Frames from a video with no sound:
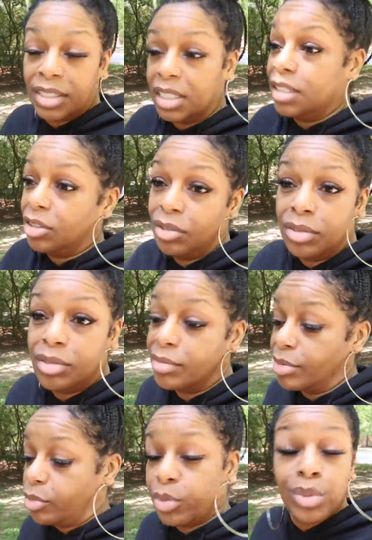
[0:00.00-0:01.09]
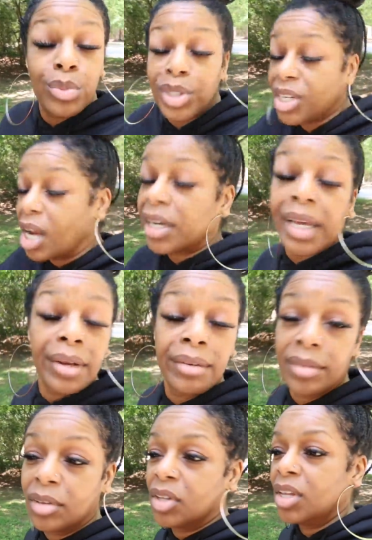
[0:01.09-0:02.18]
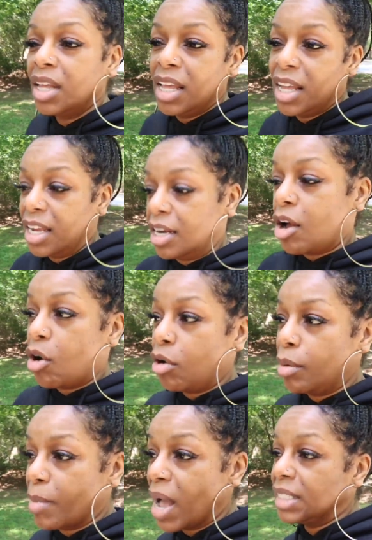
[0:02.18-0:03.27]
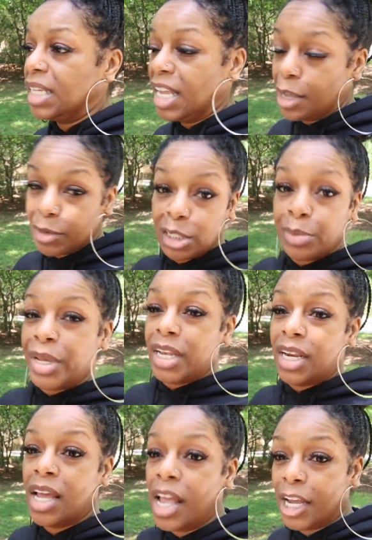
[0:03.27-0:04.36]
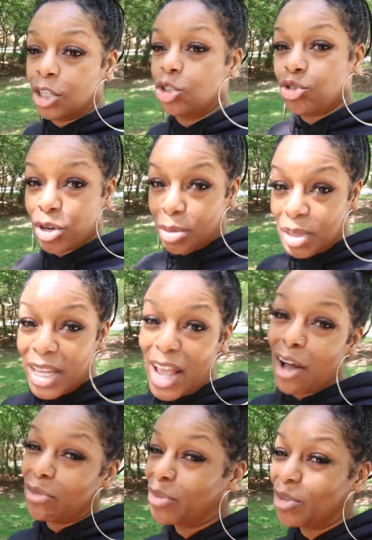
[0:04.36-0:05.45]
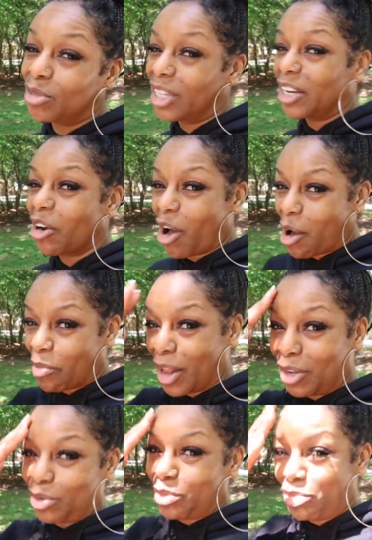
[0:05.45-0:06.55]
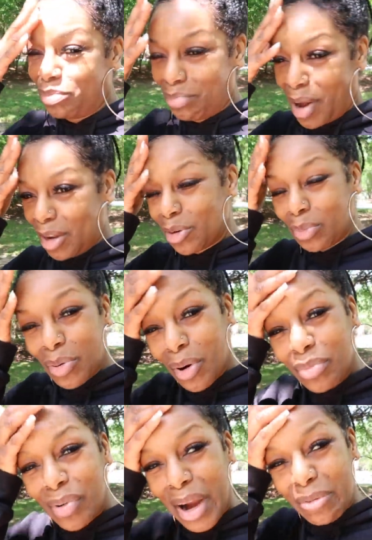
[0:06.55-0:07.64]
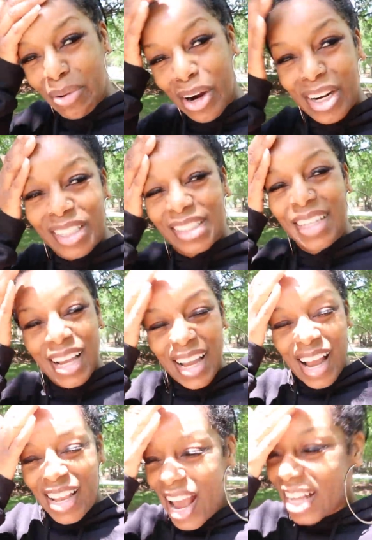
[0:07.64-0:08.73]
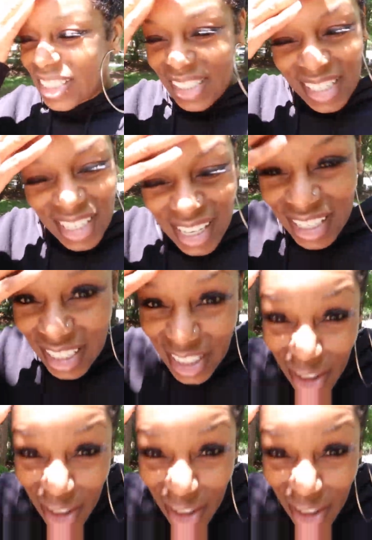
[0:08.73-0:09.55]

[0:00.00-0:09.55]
just what y'all need. You know, and my team has been extremely helpful. They know how my little poor brain works. Y'all just need to kiss